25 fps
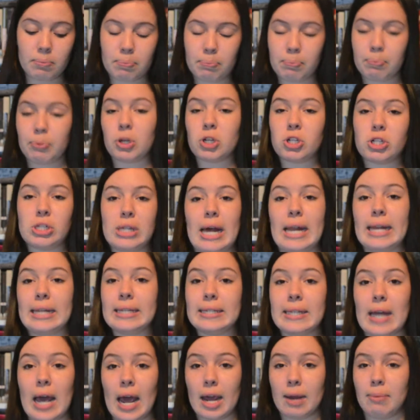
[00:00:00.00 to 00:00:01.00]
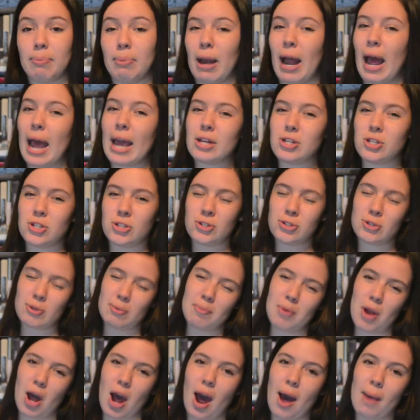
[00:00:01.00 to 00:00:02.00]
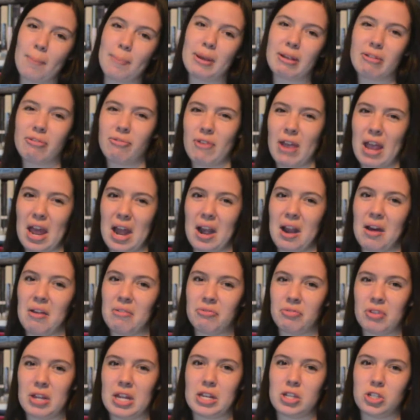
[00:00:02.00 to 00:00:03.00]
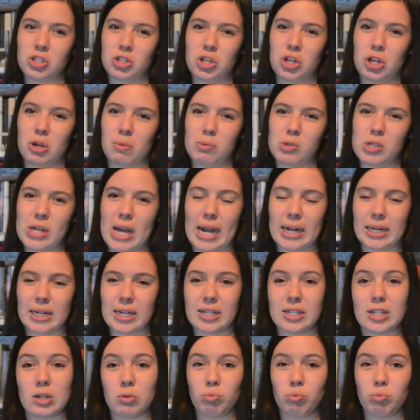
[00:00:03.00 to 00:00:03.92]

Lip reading: push that aside, but I just am not a big fan of insecure protagonists.